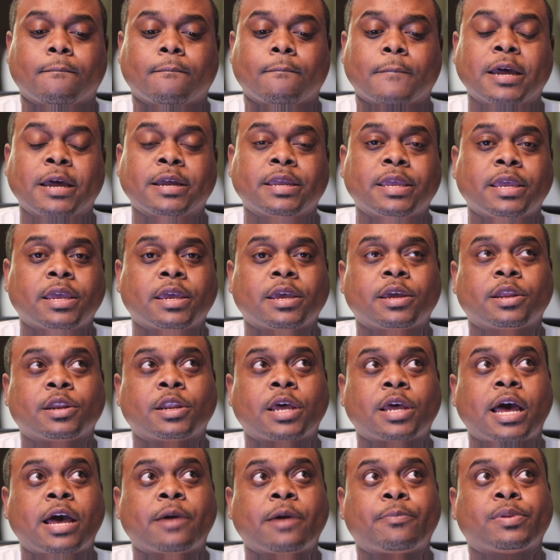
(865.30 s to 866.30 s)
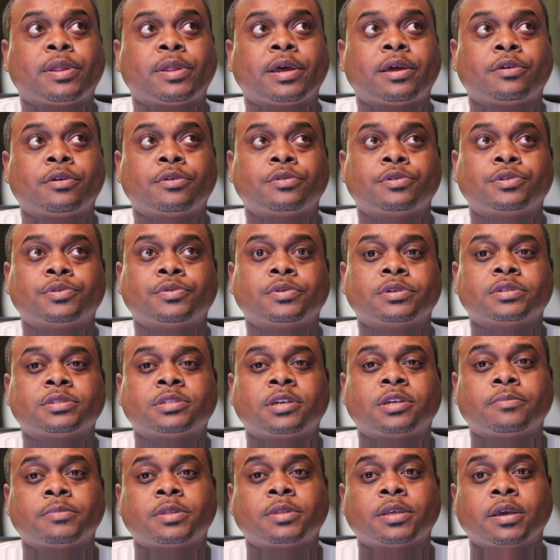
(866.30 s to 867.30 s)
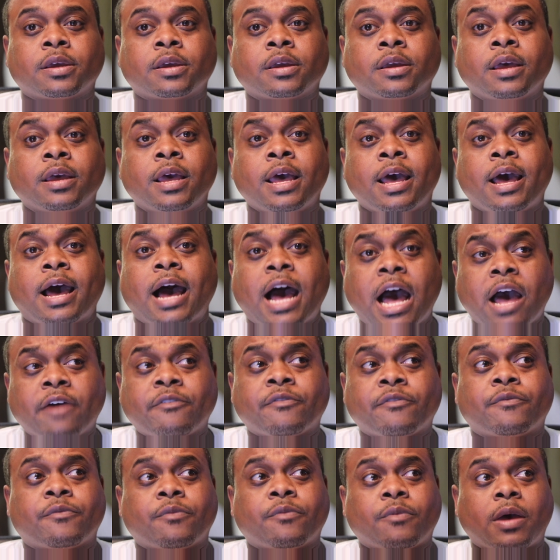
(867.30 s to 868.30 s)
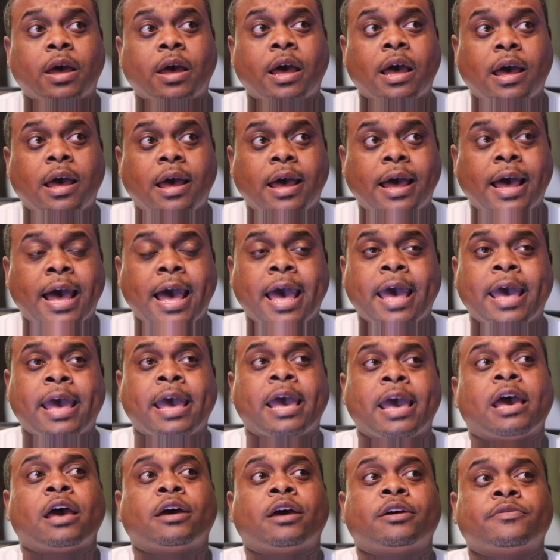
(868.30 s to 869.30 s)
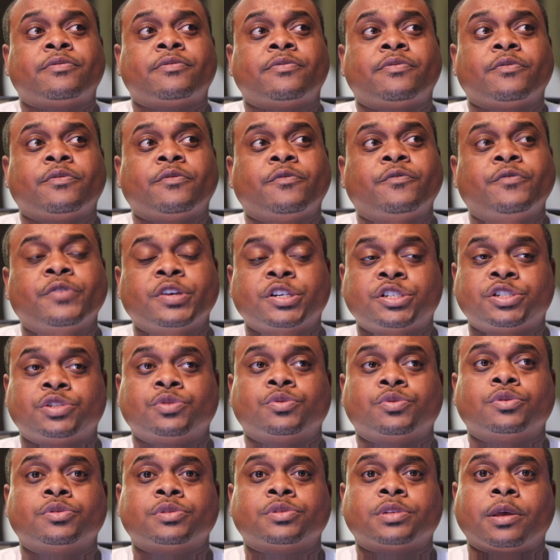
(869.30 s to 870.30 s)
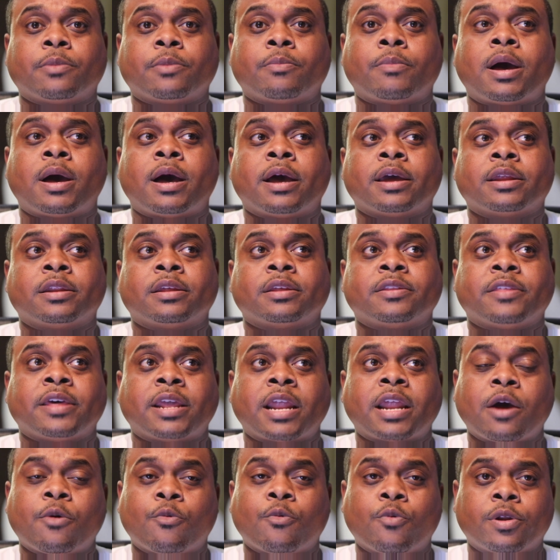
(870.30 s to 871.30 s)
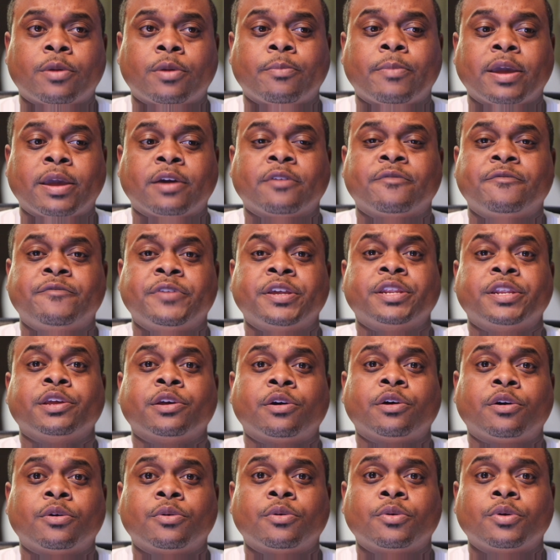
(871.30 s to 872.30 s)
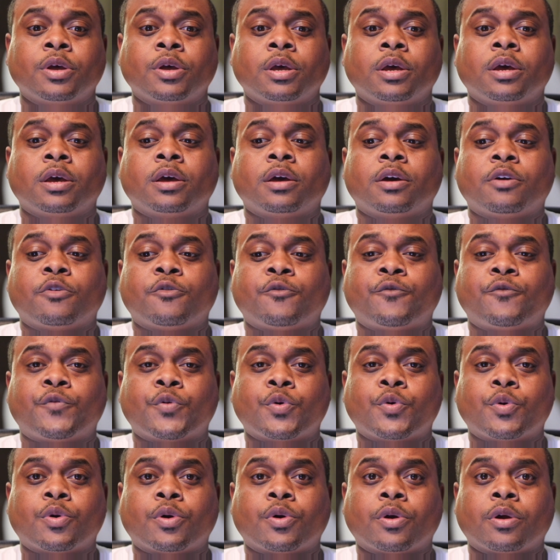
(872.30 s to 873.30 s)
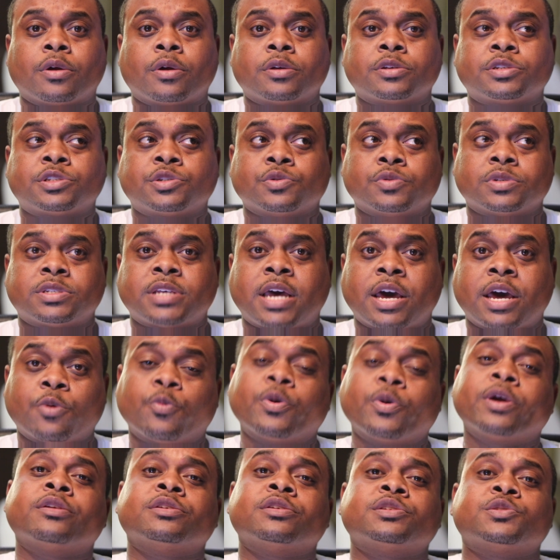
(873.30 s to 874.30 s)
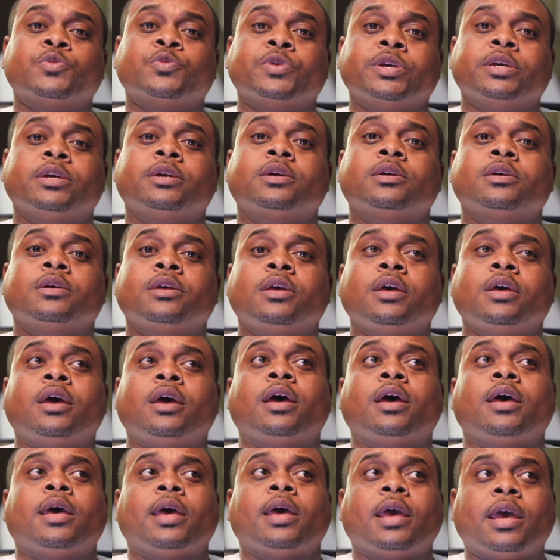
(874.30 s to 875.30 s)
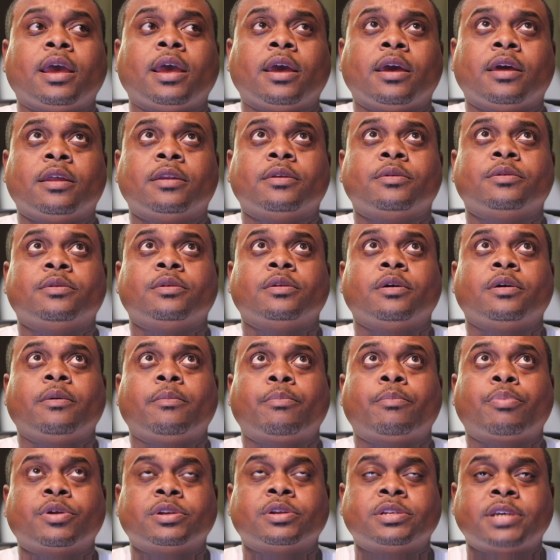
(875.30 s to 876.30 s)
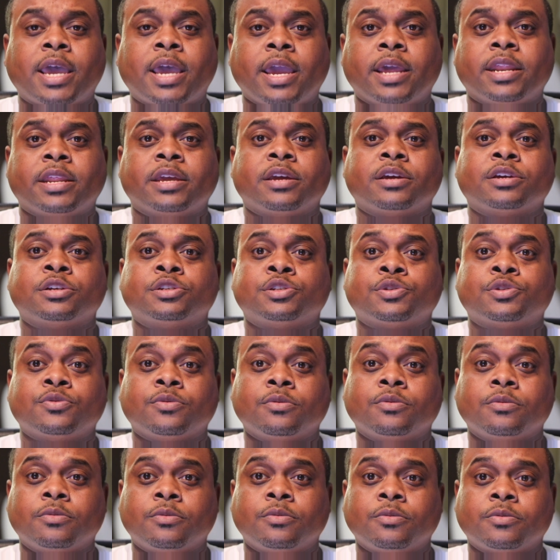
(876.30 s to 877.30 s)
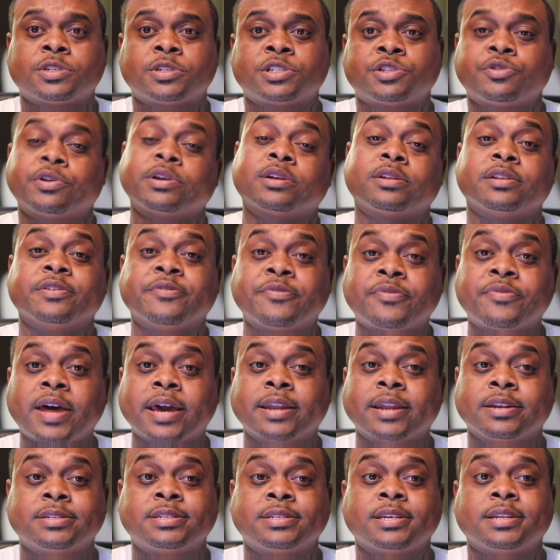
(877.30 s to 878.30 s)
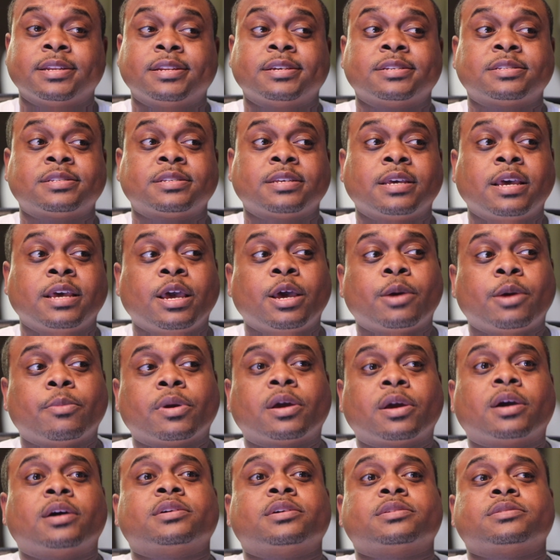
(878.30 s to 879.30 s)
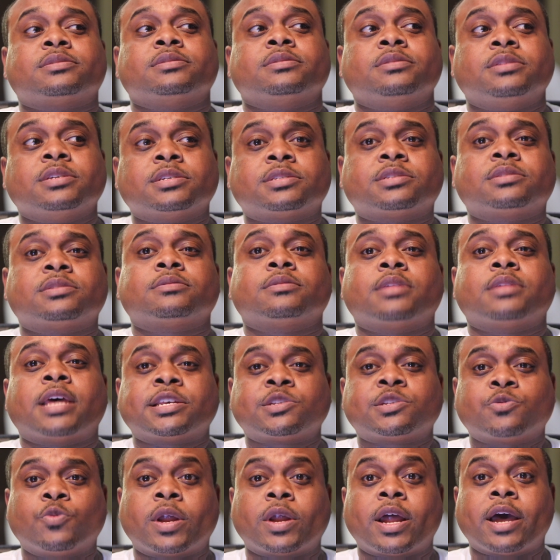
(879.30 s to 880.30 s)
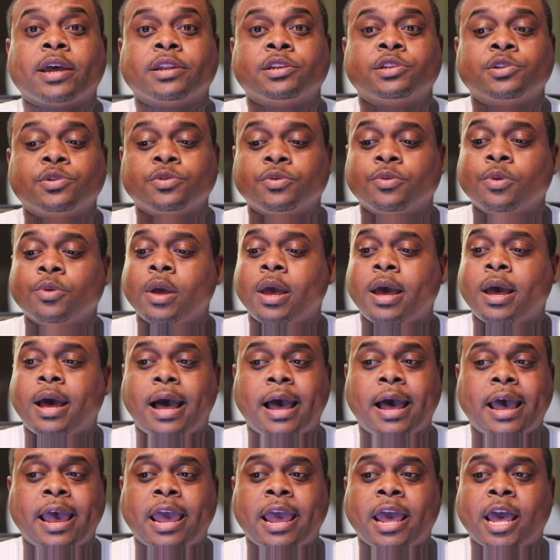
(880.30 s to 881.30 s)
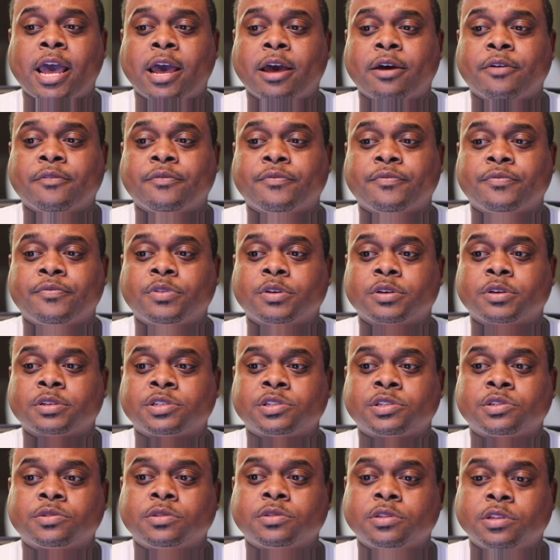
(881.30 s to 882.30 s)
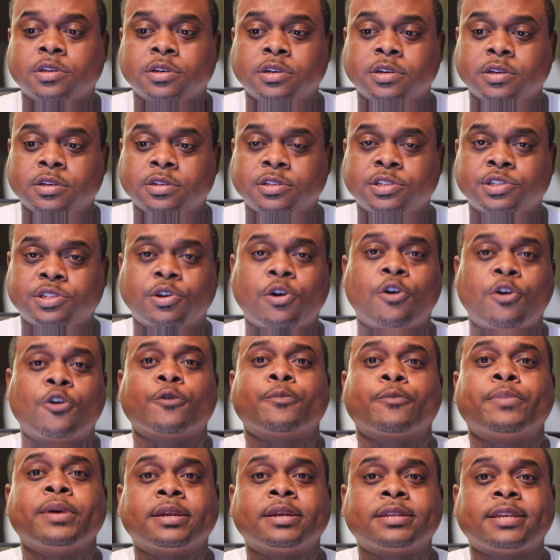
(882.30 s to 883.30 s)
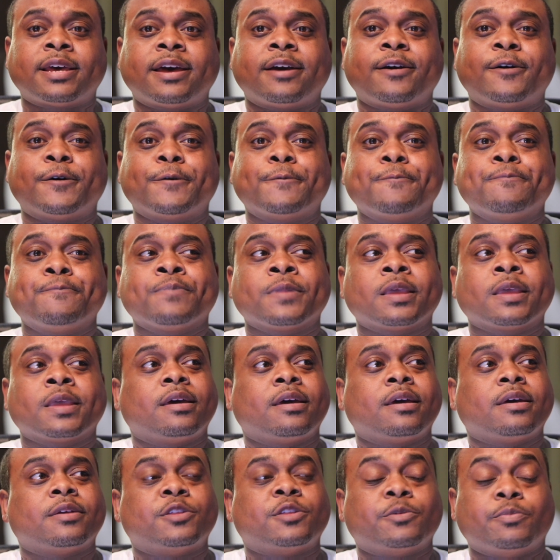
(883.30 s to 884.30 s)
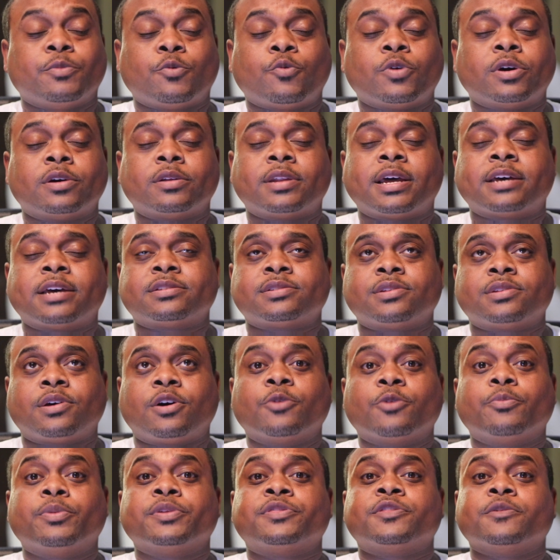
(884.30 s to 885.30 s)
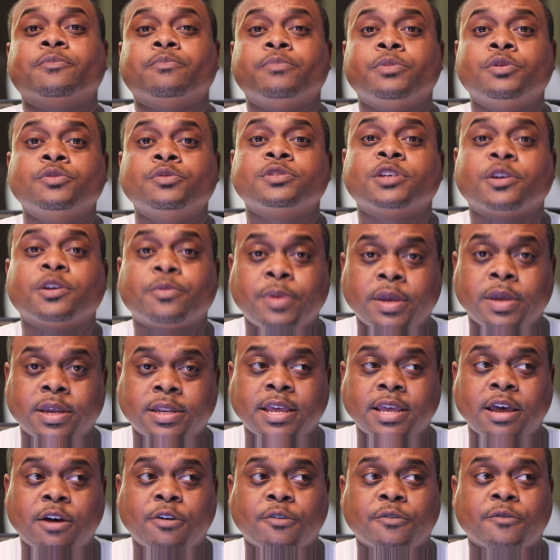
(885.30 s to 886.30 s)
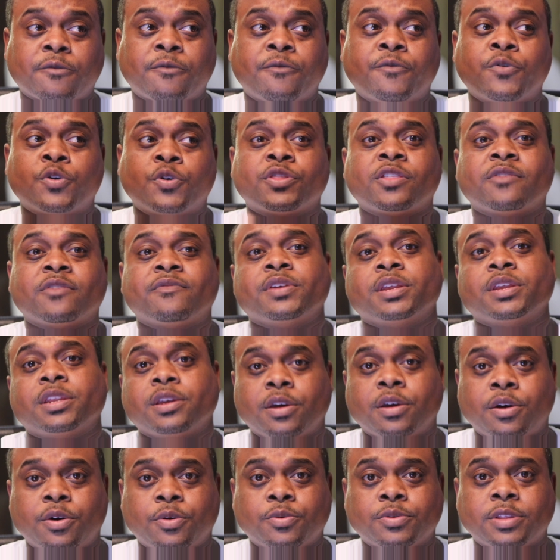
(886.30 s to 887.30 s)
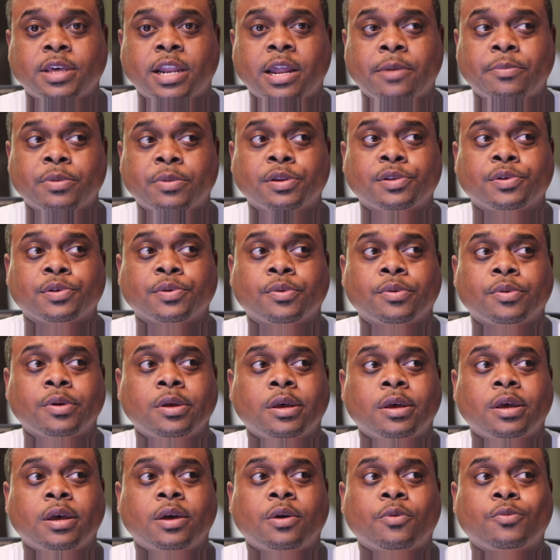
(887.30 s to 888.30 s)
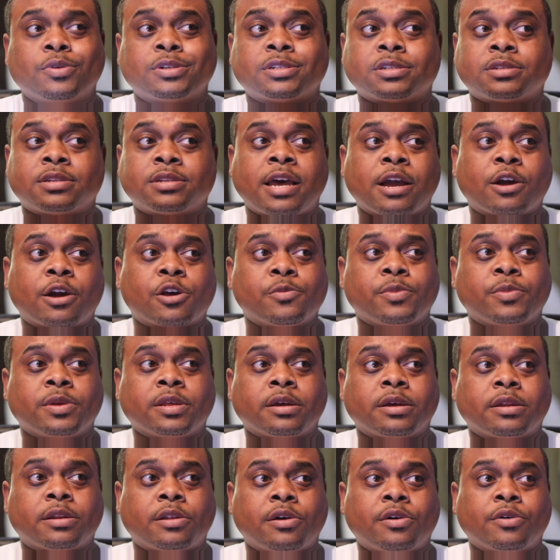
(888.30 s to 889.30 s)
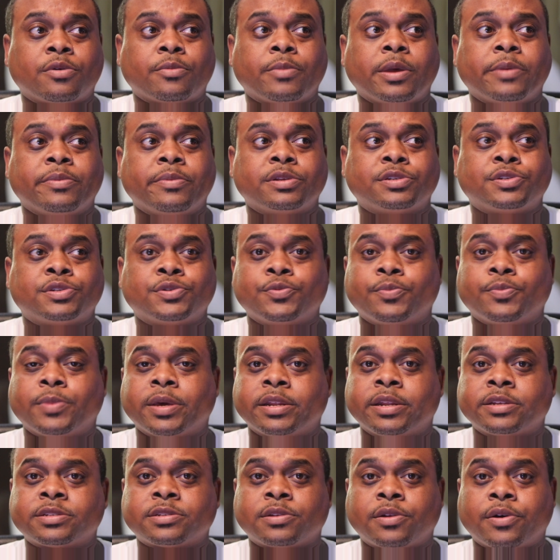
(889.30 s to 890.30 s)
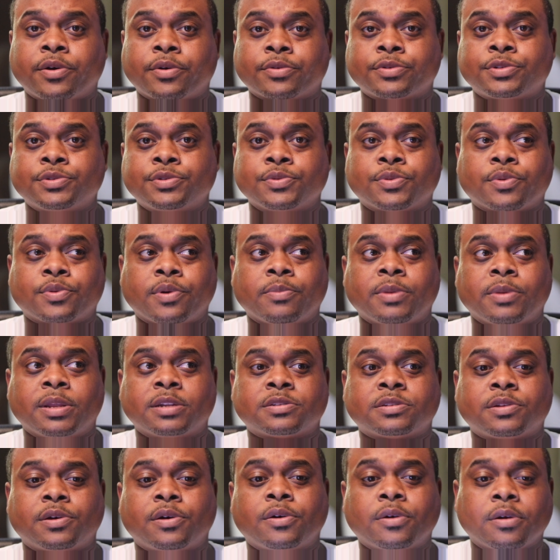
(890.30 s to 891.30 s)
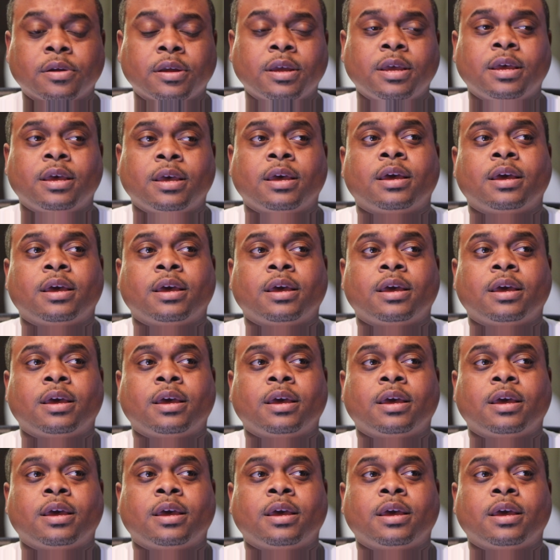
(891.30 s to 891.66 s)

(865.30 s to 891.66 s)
Again, I plan on doing something. I have visuals in mind that I want to make a video for Suicide Awareness Week, and pertaining to strictly flight attendants, because that's what I do. I have the song picked out. The music picked out for the video that I'm gonna do, which is not gonna be that long, maybe 2 minutes long, 2-3 minutes long.